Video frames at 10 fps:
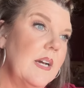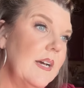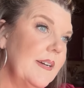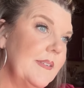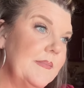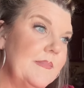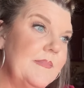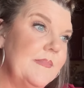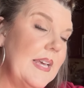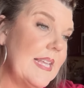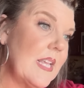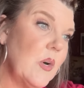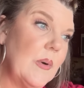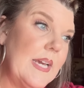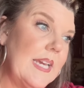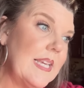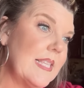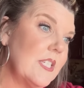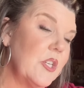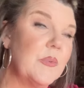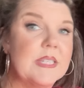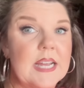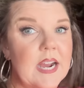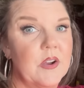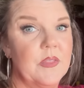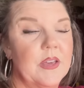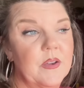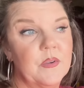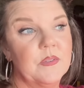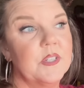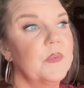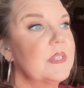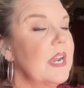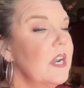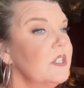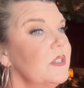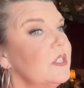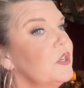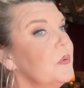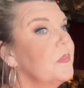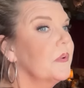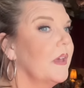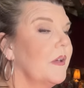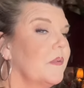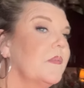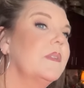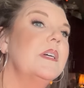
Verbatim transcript: Um, as always, she was tired though. She was tired. She's a trooper though.